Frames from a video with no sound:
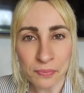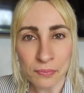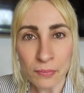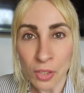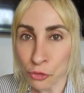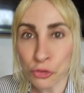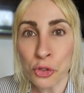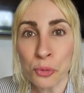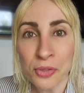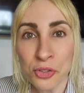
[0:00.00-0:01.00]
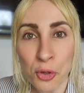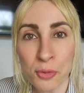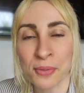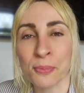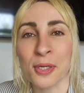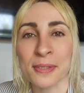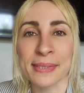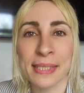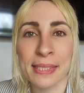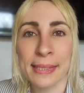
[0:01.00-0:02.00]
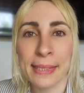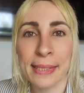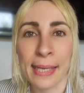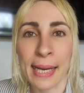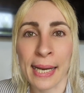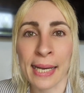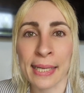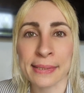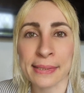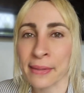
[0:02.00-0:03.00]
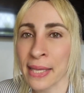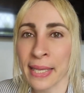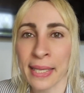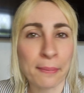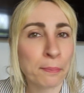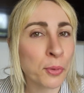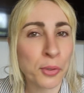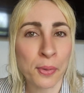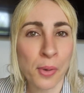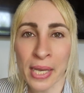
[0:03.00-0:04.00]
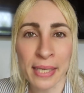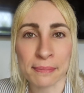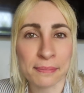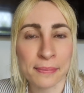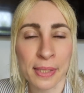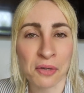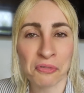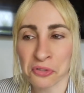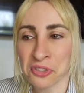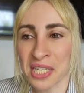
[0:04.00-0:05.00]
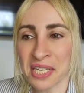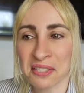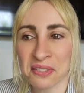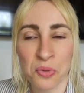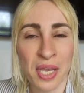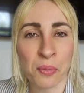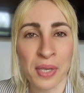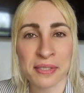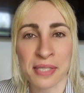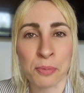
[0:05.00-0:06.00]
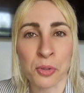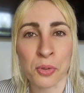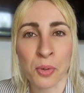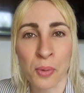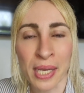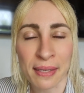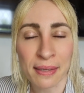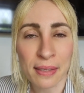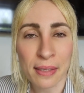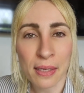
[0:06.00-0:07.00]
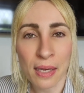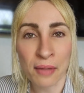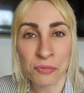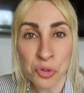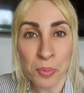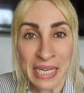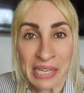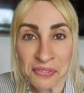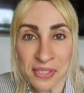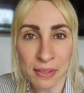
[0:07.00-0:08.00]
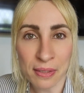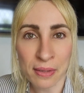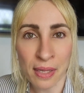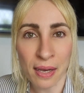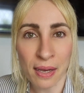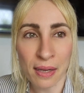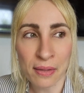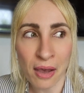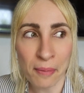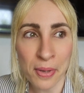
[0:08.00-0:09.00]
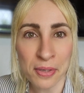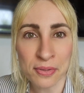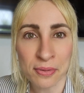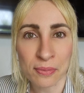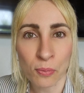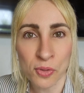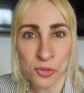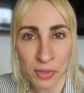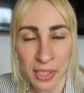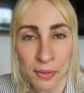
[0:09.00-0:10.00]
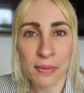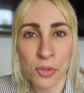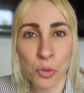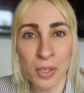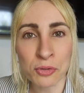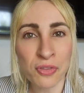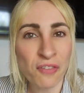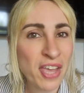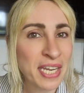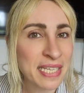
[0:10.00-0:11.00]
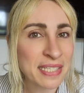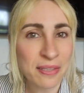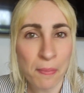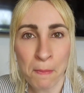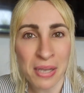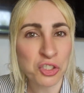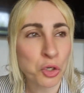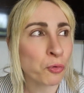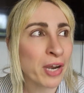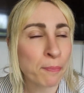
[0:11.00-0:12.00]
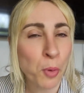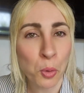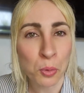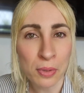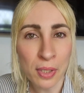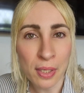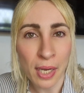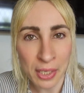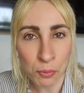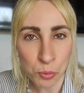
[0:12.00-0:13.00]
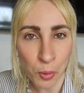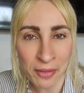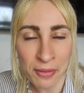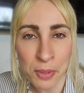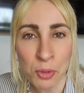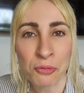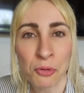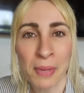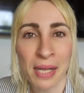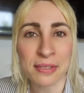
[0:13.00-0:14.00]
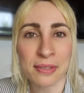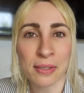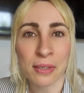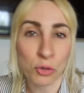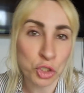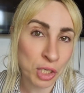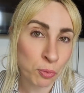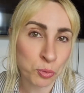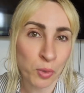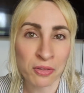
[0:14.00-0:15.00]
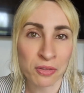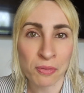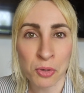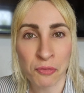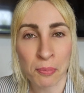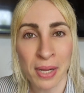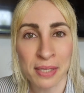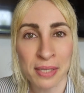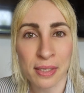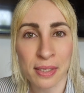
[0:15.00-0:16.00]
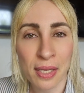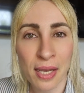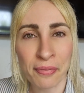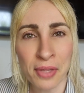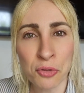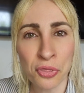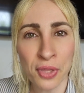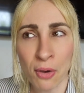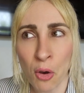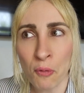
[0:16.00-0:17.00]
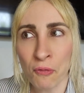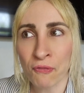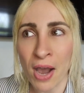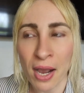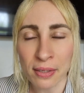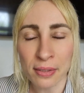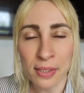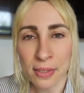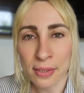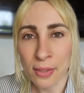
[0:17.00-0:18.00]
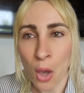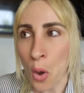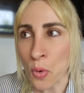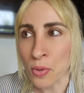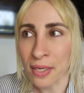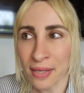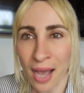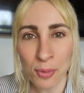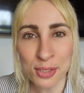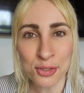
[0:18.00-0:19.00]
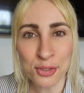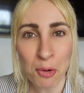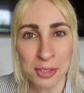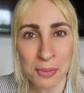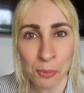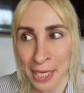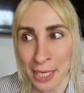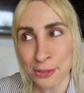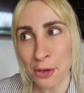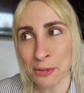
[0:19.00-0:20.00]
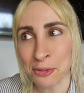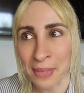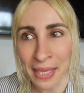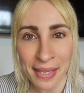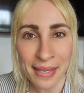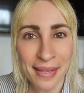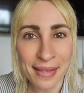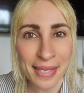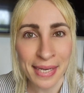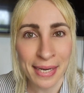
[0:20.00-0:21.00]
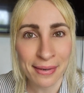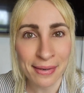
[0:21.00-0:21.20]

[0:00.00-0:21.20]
So you were the chosen one and they blew you away. For 6 to 8 weeks, they blew you away. And you believed that that person was real. You went to the Venice masquerade ball and he was wearing the beautiful mask, or she was wearing the beautiful mask. And then you think, oh, fuck. Oh, I was the chosen one. He chose me. I